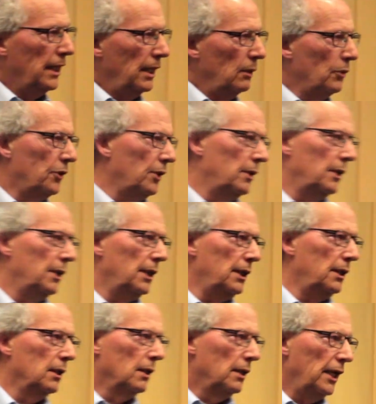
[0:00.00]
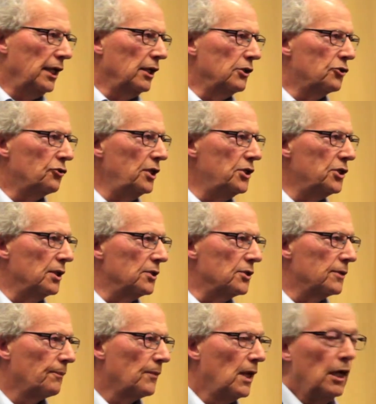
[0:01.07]
within the English
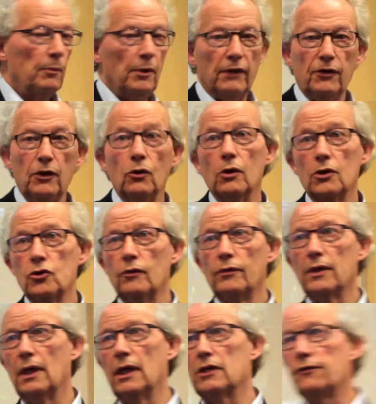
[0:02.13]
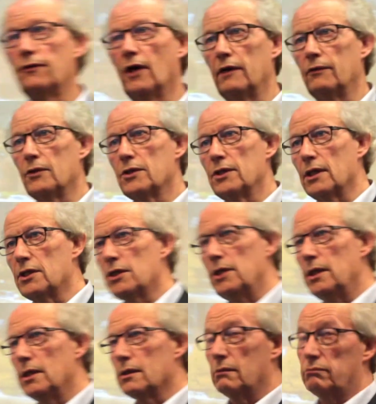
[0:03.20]
regions. But if you notice over the last 5 or 6
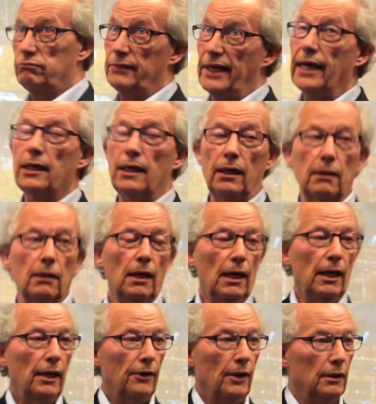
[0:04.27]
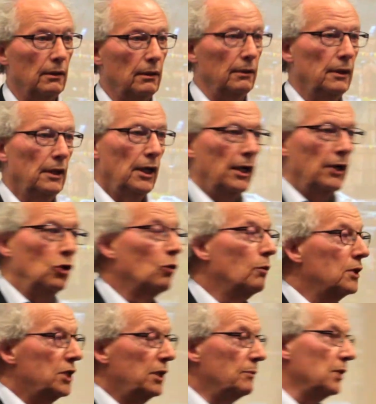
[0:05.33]
years, decade, that no
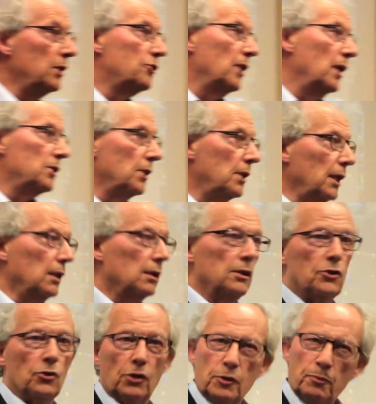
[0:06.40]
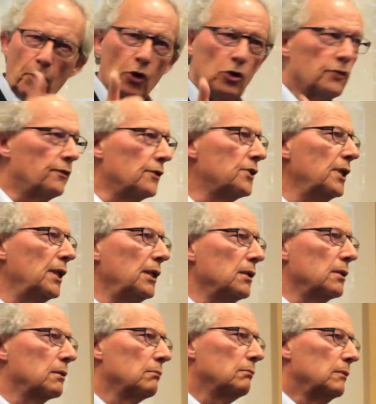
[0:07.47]
one seems interested in England, so it's powers for
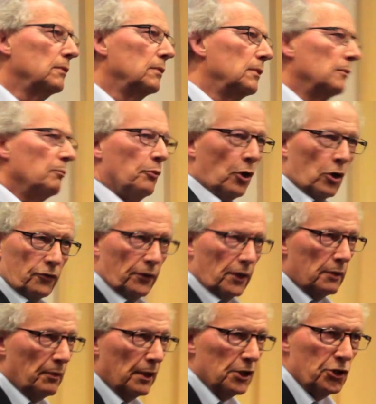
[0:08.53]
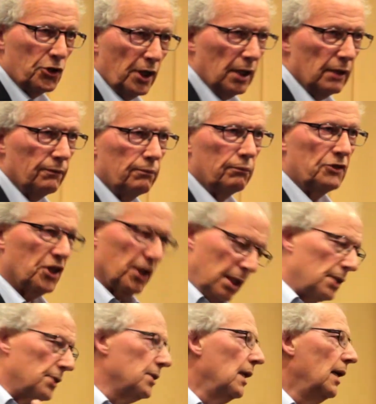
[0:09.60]
cities, powers for administrative
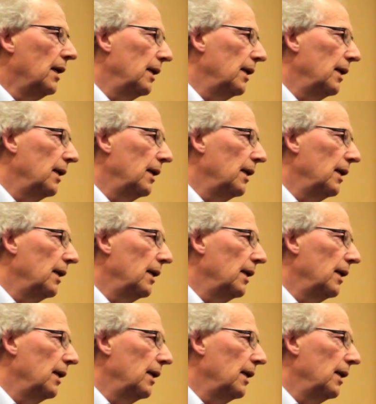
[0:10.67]
cities,